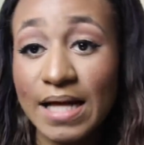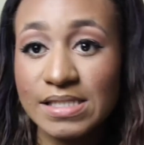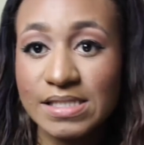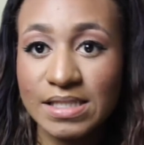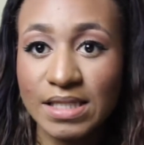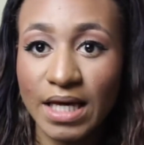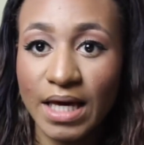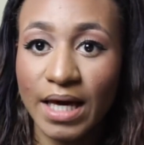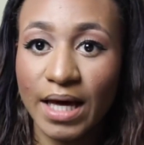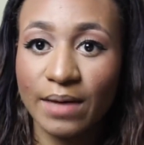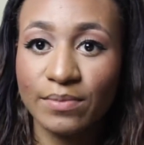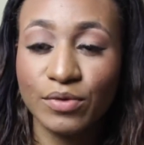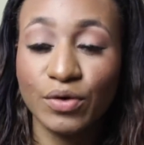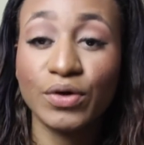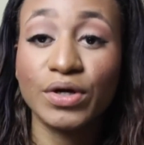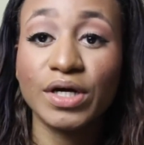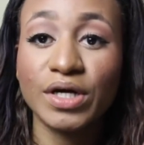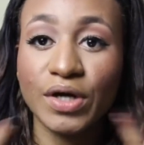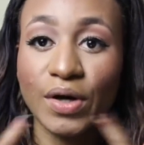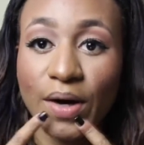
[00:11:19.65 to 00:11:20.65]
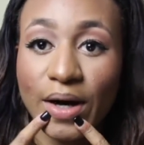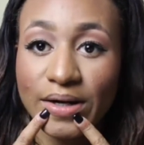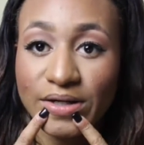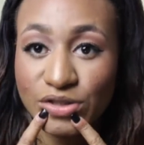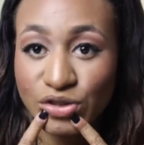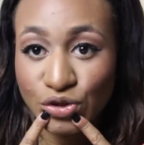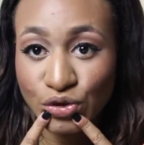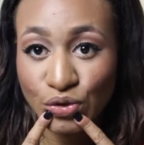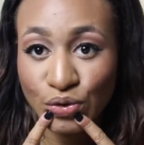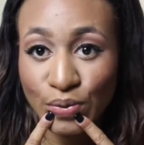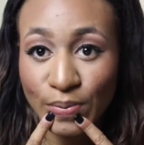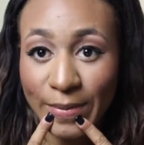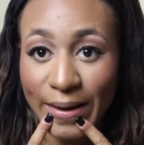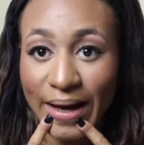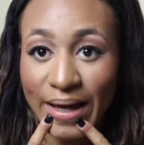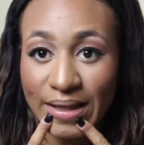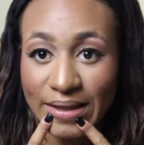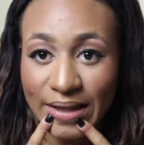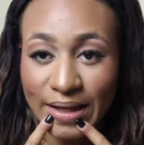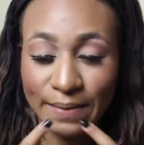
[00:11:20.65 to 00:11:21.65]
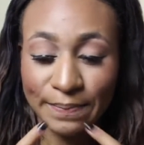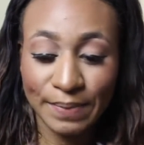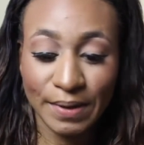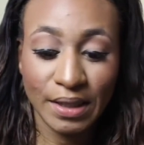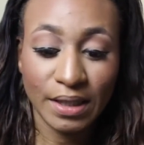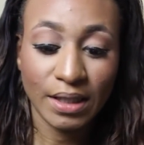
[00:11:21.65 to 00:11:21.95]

Last thing, I'm going to go ahead and do my lip.